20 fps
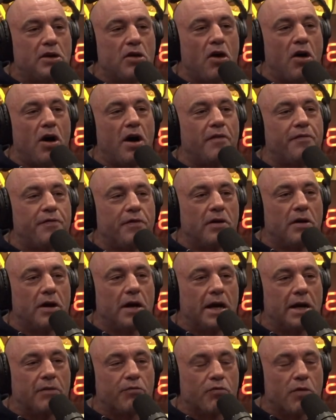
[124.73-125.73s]
off,
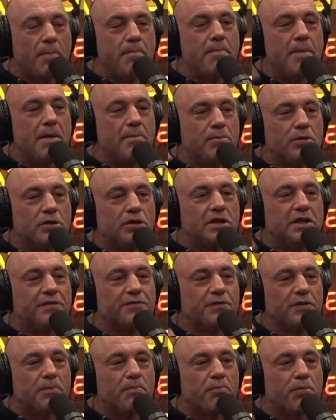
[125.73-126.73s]
like, remember
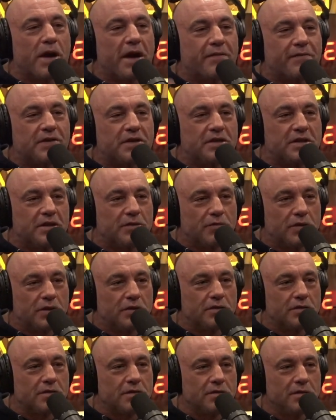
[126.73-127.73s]
different breakfast
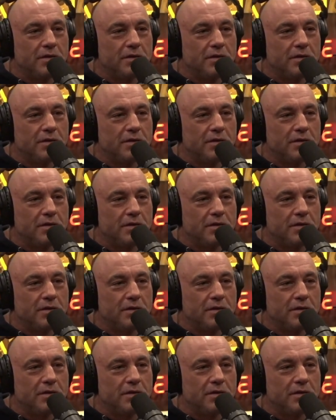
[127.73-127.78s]
cereals.